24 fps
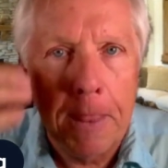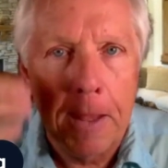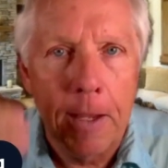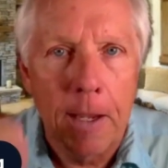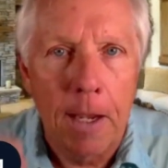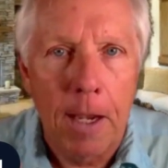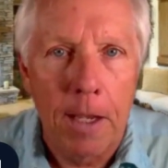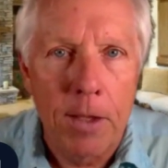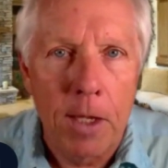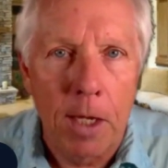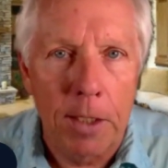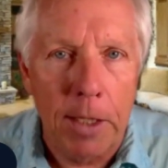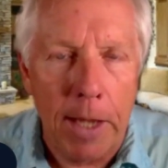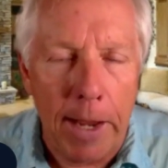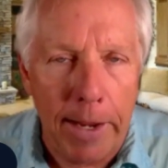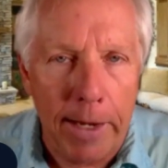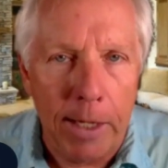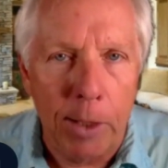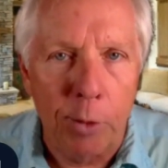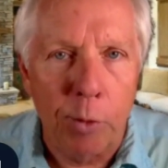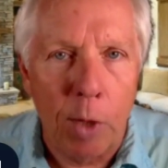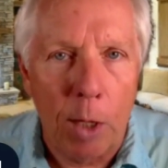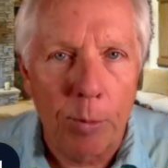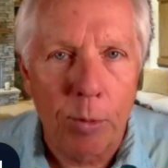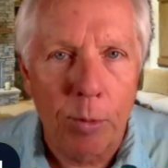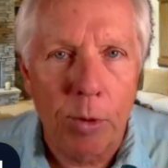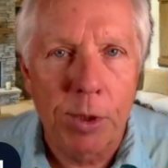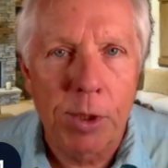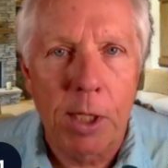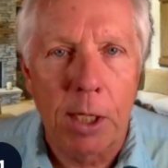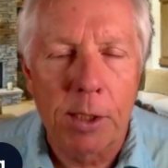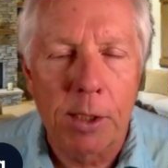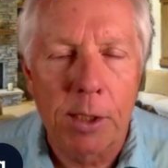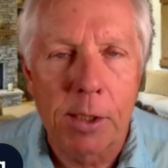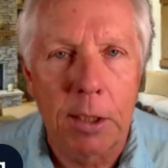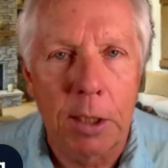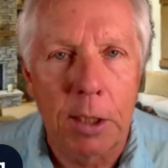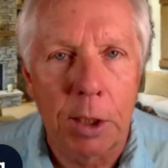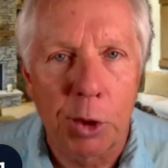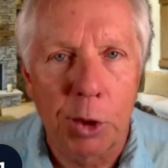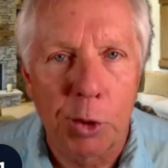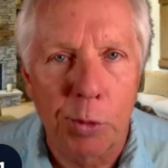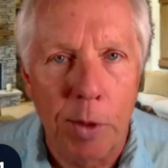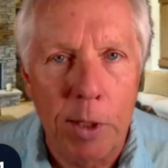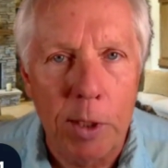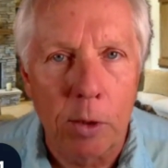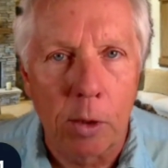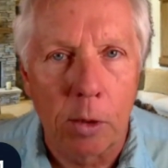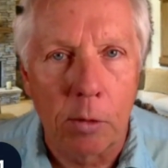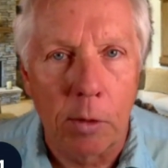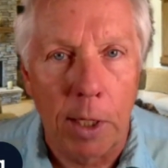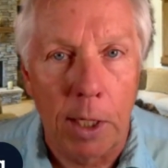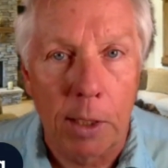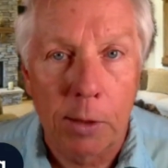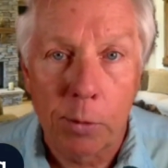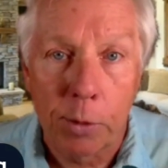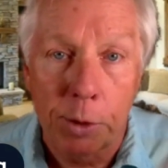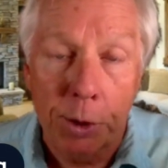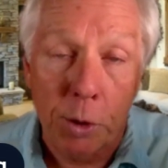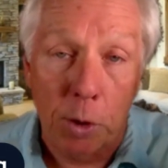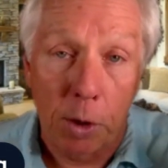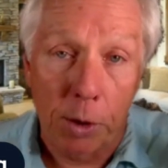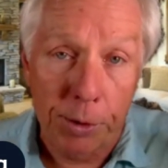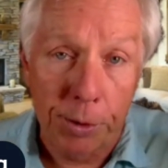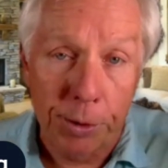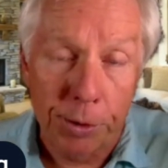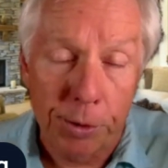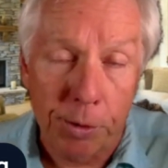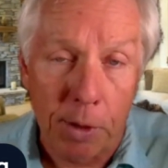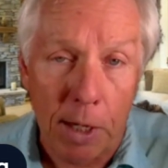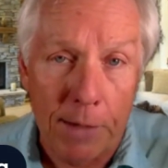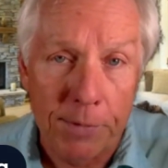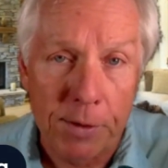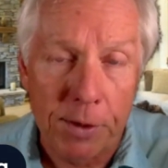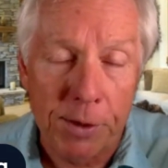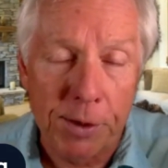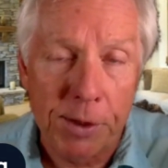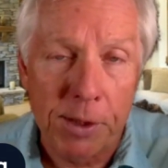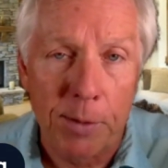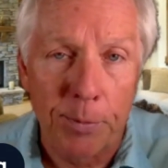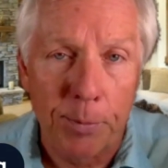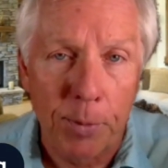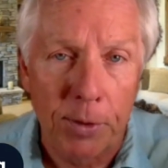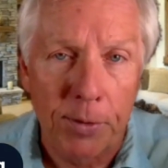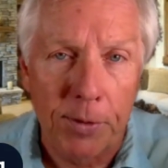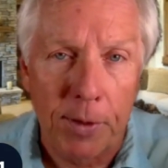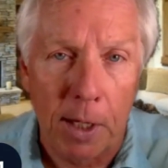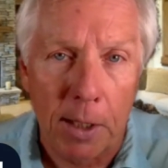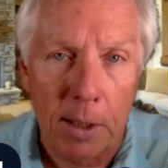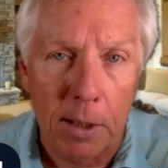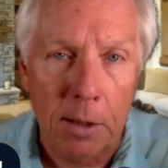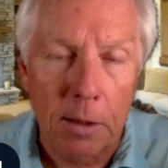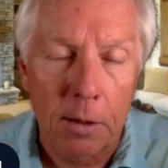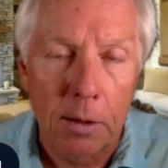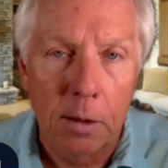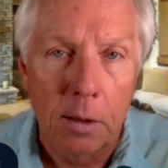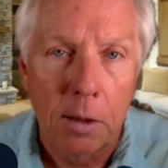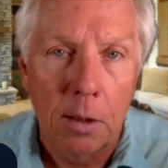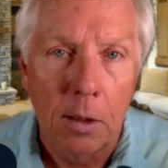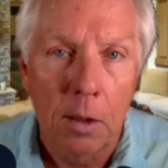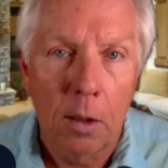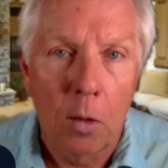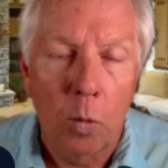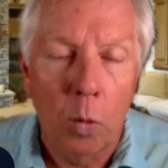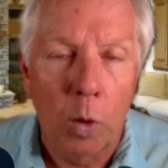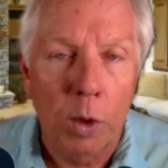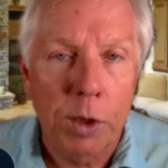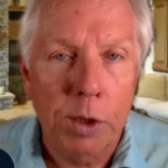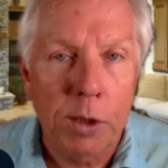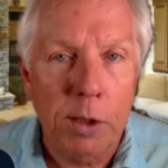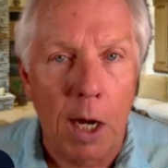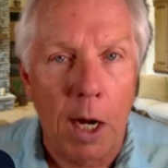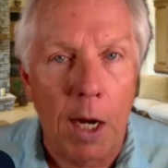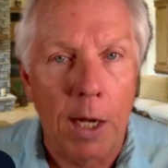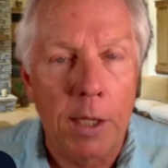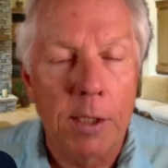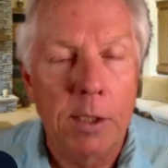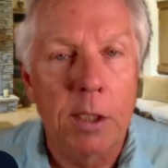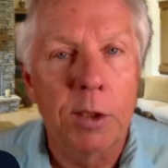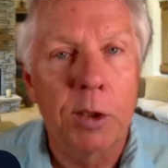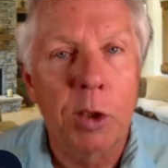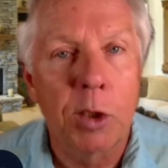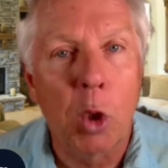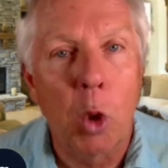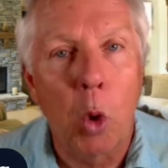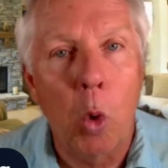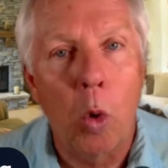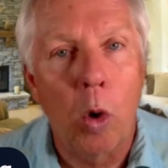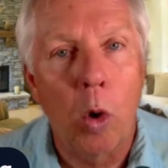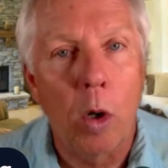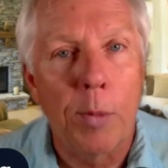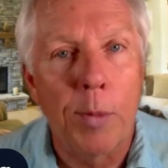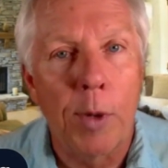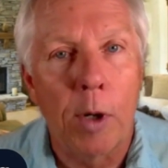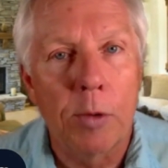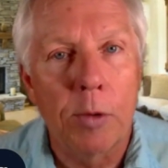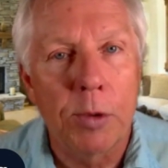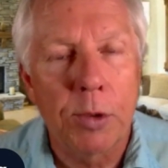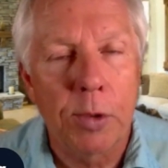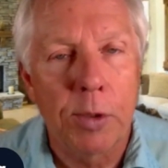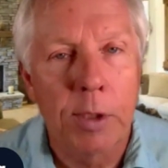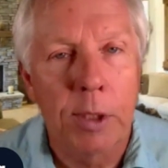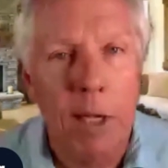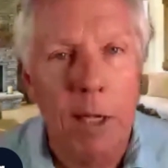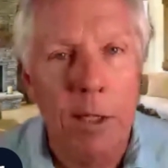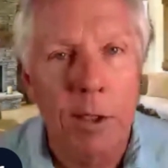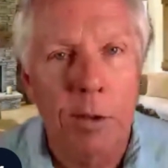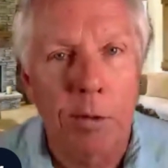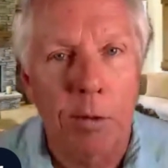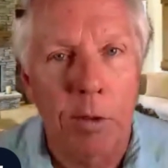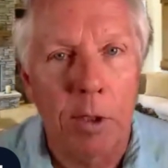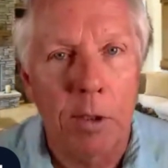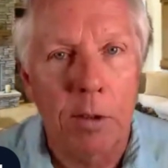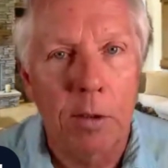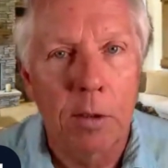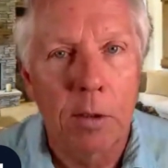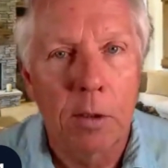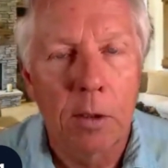And then A represents the adrenal glands, which also drives the sympathetic, which ties into the hormones or the endocrine.